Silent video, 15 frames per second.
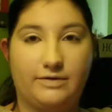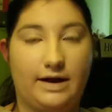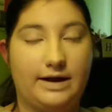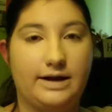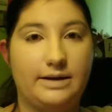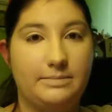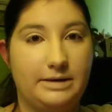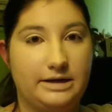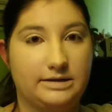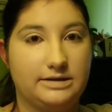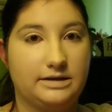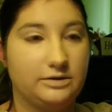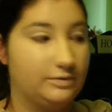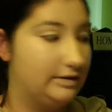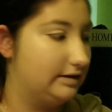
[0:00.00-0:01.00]
Friday because
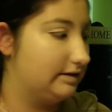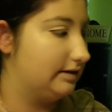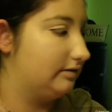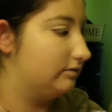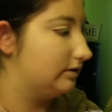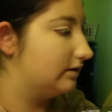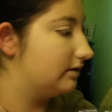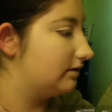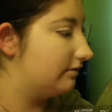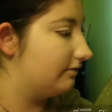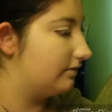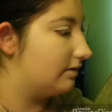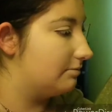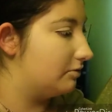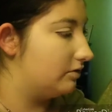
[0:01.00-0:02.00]
that's when the sales and stuff
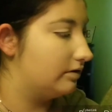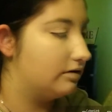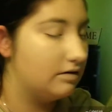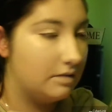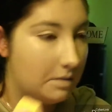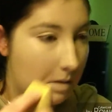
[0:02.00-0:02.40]
come on.